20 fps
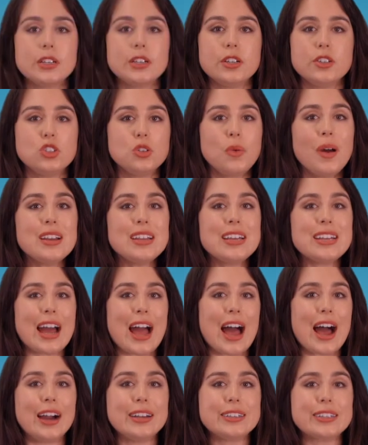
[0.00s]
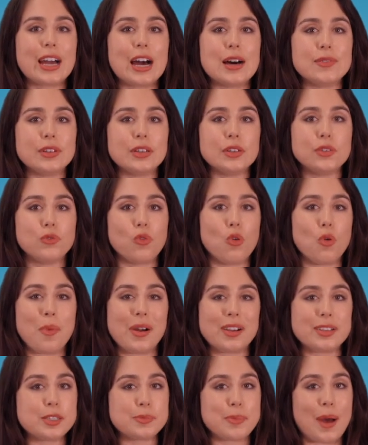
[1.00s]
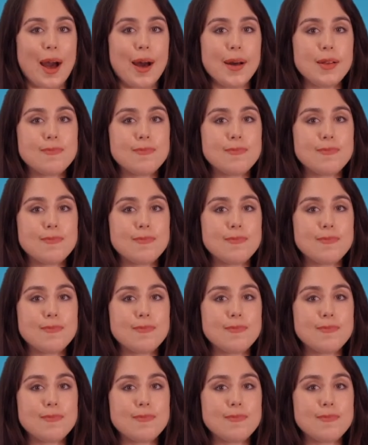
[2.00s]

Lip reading: Do I need a hard cover for my spa?